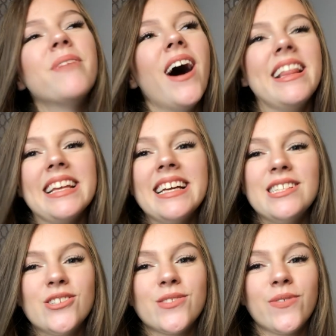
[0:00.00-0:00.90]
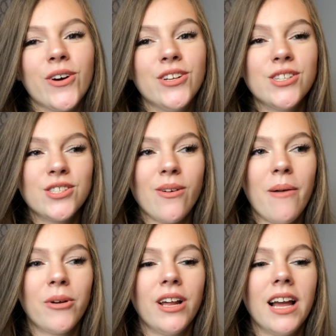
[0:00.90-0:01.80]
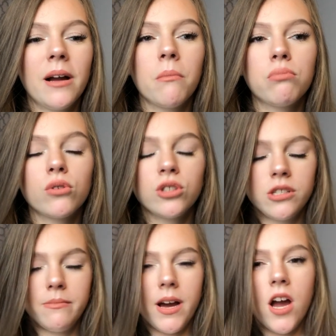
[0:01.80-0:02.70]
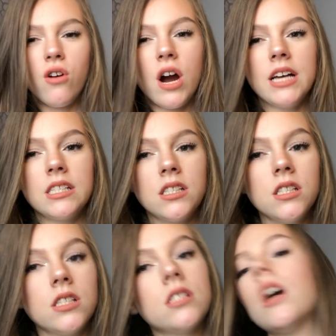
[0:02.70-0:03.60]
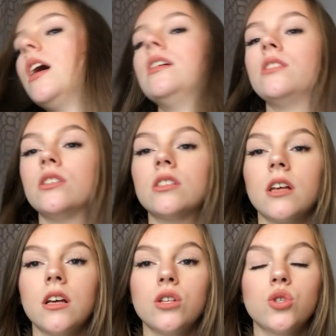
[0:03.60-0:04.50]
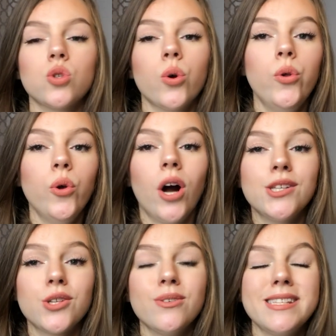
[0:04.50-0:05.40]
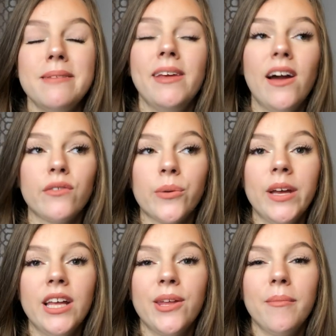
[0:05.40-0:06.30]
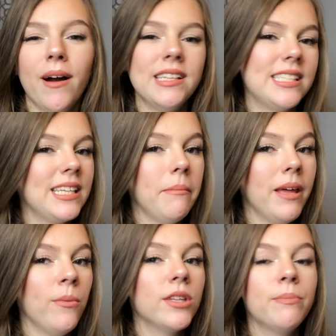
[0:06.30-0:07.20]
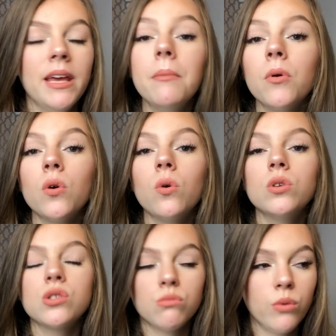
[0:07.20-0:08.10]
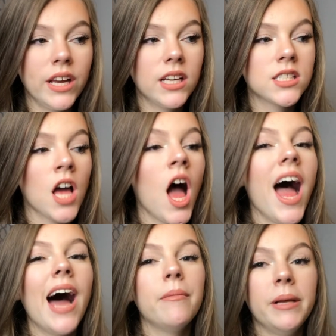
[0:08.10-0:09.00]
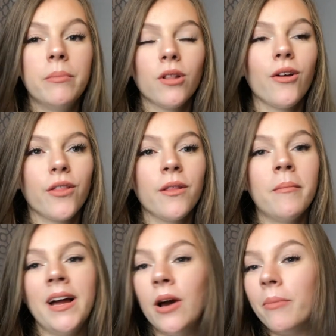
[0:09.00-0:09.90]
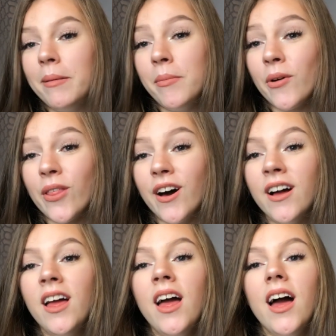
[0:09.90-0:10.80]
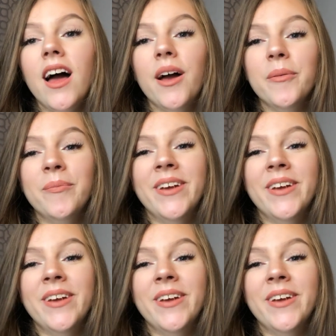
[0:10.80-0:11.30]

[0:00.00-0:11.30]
but I think it's just fun so I want to like broaden my horizons and so you guys don't see me every week you might see me with people some weeks and people other than my little baby brother um,